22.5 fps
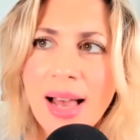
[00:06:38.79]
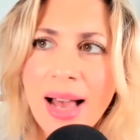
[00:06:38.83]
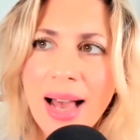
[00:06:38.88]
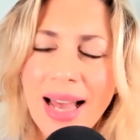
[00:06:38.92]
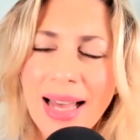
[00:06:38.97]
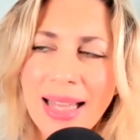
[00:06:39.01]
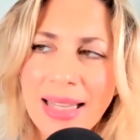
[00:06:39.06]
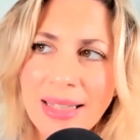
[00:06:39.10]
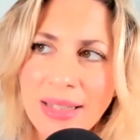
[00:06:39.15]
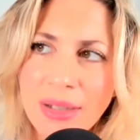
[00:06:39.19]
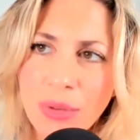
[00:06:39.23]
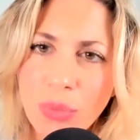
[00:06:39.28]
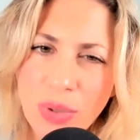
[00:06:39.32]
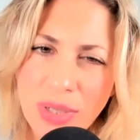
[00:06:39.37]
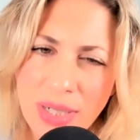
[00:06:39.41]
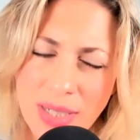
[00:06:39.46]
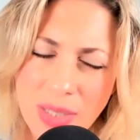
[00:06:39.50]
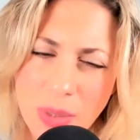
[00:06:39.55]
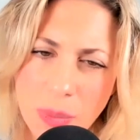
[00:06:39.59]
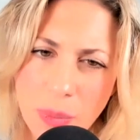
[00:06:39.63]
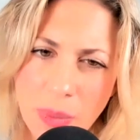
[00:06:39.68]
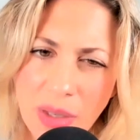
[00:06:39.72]
And when I
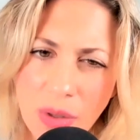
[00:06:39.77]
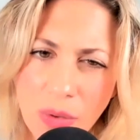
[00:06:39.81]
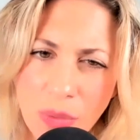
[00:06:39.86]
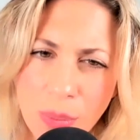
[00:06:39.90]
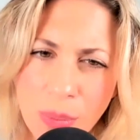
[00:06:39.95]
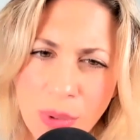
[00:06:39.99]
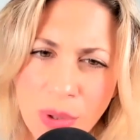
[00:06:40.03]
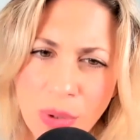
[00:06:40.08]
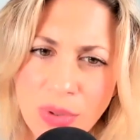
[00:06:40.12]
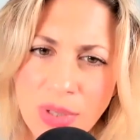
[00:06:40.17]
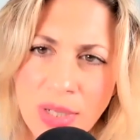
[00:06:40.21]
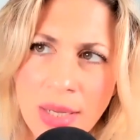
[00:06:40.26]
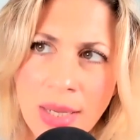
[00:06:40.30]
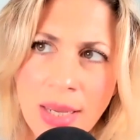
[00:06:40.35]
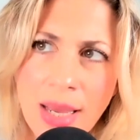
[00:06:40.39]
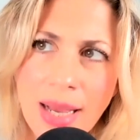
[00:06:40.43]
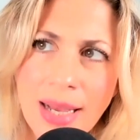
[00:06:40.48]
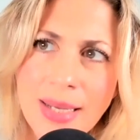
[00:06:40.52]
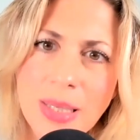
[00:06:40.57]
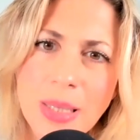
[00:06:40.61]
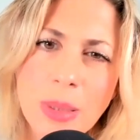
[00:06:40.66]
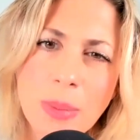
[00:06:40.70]
speak of beauty,
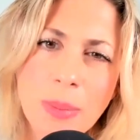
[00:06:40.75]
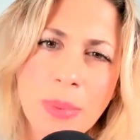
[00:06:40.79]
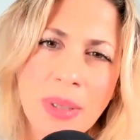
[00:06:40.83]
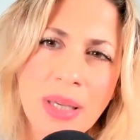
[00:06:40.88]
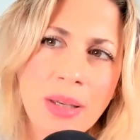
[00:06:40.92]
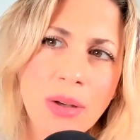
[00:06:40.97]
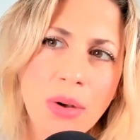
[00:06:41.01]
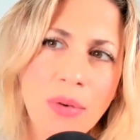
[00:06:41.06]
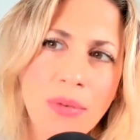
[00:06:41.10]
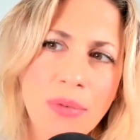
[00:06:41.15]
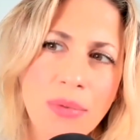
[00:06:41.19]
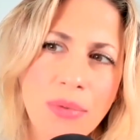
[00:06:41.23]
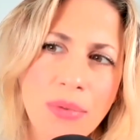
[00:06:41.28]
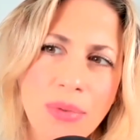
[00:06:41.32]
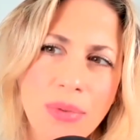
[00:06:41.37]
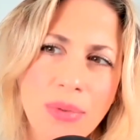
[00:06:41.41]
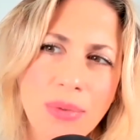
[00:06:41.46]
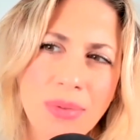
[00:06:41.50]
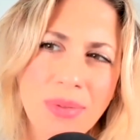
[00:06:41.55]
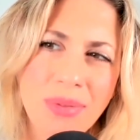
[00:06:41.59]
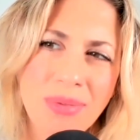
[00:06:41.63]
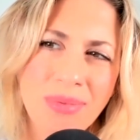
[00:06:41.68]
I speak of
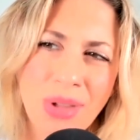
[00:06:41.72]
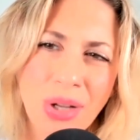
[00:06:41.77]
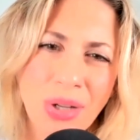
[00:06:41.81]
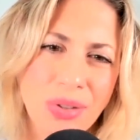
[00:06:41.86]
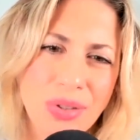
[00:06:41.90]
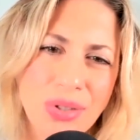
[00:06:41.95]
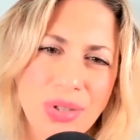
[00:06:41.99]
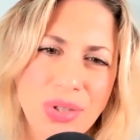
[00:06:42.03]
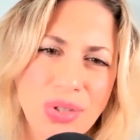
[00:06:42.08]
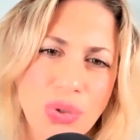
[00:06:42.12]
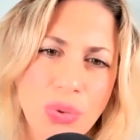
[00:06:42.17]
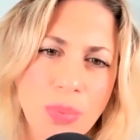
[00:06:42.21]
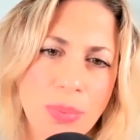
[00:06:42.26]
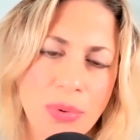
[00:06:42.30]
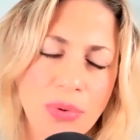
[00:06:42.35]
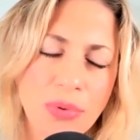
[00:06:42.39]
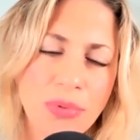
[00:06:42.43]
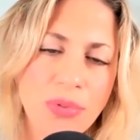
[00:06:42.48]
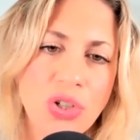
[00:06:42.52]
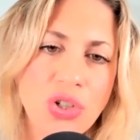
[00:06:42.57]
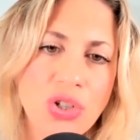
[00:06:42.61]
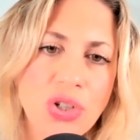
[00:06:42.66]
not
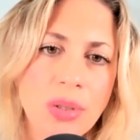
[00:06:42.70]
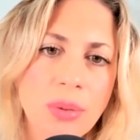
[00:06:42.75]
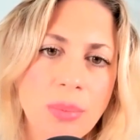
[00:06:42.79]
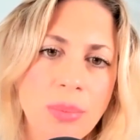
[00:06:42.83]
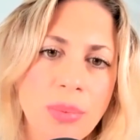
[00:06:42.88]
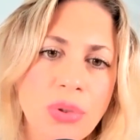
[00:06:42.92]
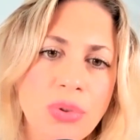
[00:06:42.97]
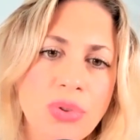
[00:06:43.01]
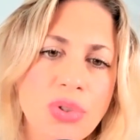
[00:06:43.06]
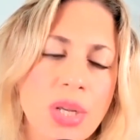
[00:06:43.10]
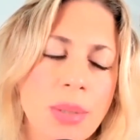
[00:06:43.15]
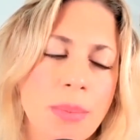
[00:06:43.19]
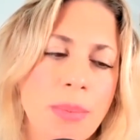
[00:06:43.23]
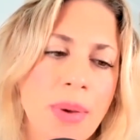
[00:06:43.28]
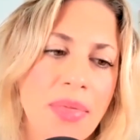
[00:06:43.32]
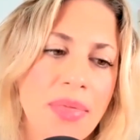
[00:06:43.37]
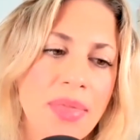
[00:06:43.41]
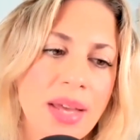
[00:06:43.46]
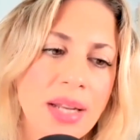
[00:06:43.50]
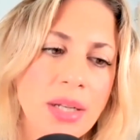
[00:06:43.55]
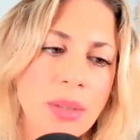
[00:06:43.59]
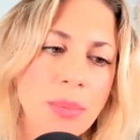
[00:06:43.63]
superficial beauty,
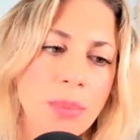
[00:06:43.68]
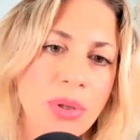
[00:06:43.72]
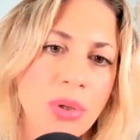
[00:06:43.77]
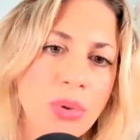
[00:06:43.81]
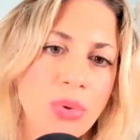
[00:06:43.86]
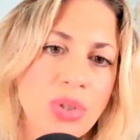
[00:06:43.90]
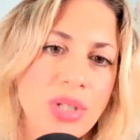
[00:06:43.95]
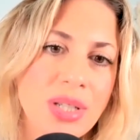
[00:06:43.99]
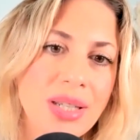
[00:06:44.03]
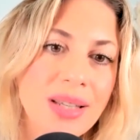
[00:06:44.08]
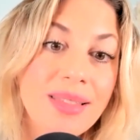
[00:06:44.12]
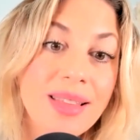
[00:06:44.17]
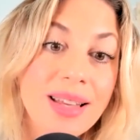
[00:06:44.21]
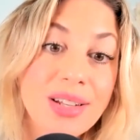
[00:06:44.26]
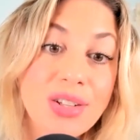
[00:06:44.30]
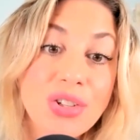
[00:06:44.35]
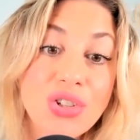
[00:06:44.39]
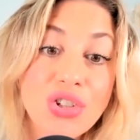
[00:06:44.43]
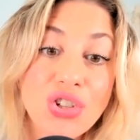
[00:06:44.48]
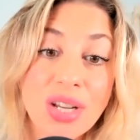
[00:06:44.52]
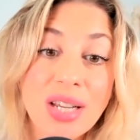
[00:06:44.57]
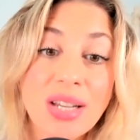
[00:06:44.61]
but that beauty that
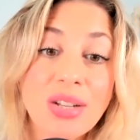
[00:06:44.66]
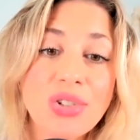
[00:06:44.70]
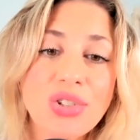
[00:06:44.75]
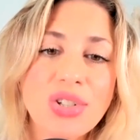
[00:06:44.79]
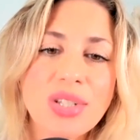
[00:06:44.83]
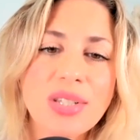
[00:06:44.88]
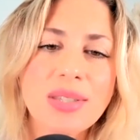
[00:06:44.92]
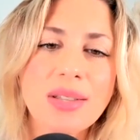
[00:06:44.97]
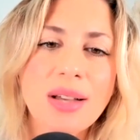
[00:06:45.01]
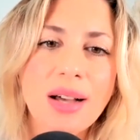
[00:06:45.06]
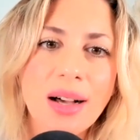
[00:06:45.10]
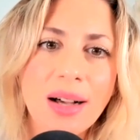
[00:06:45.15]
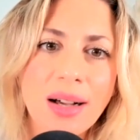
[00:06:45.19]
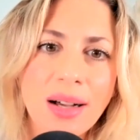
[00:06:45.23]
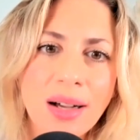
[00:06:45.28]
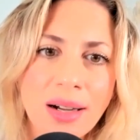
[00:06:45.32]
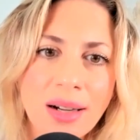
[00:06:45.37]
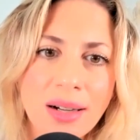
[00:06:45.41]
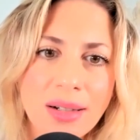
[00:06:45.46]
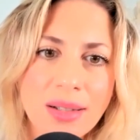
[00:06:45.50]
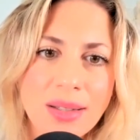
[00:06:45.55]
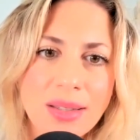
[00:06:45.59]
changes the
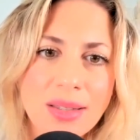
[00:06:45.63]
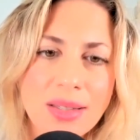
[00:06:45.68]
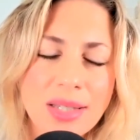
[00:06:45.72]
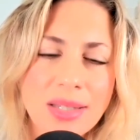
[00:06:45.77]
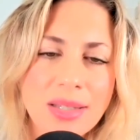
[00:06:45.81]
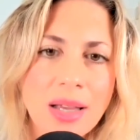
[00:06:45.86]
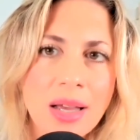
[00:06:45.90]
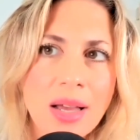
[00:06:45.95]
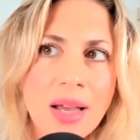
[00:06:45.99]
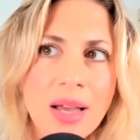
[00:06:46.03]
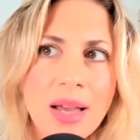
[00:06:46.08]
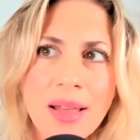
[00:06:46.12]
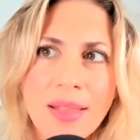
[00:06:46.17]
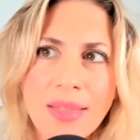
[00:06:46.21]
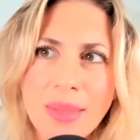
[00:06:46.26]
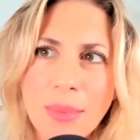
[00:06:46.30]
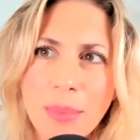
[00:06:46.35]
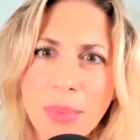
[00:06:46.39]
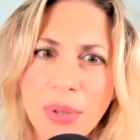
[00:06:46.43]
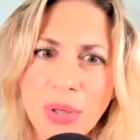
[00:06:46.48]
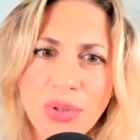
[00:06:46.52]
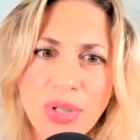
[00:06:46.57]
hearts,
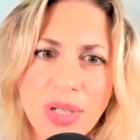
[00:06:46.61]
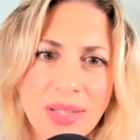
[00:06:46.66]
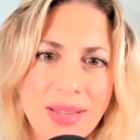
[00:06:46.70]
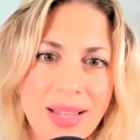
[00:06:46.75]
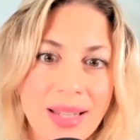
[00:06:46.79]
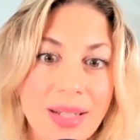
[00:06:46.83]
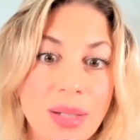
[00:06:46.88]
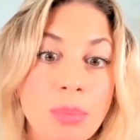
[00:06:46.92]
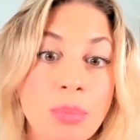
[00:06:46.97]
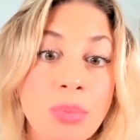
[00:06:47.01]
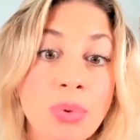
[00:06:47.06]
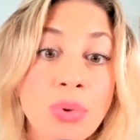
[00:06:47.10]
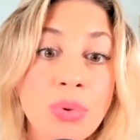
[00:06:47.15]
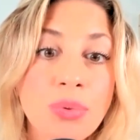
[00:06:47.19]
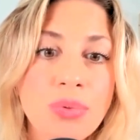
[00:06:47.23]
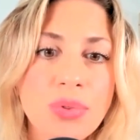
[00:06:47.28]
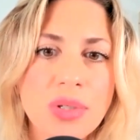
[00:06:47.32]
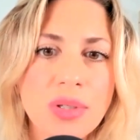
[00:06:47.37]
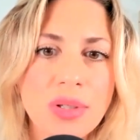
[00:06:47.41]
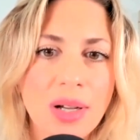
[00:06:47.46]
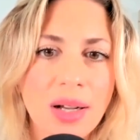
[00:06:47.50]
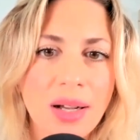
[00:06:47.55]
the beauty that
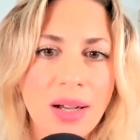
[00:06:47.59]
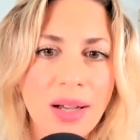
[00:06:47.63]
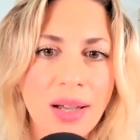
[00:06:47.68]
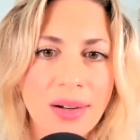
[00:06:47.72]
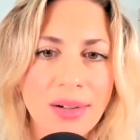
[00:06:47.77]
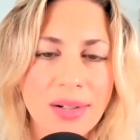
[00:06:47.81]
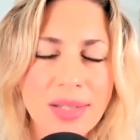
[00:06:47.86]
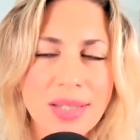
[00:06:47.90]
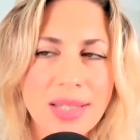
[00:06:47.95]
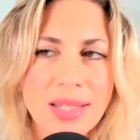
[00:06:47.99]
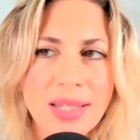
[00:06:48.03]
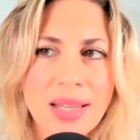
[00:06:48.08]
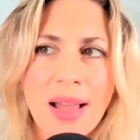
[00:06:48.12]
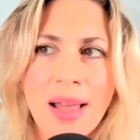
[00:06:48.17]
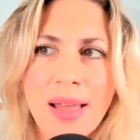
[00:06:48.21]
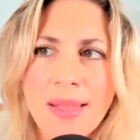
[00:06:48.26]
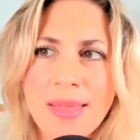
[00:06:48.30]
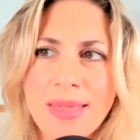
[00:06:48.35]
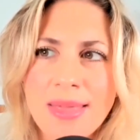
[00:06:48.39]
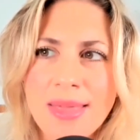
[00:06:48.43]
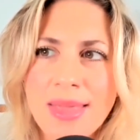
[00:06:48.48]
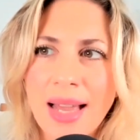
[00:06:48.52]
moves the hearts,
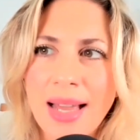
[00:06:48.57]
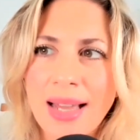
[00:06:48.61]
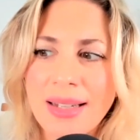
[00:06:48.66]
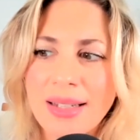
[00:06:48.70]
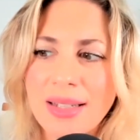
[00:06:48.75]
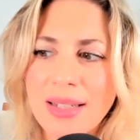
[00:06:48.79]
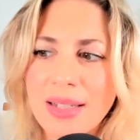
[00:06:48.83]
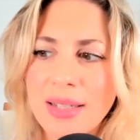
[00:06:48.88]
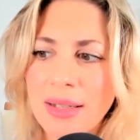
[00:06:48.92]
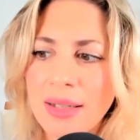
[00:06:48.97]
that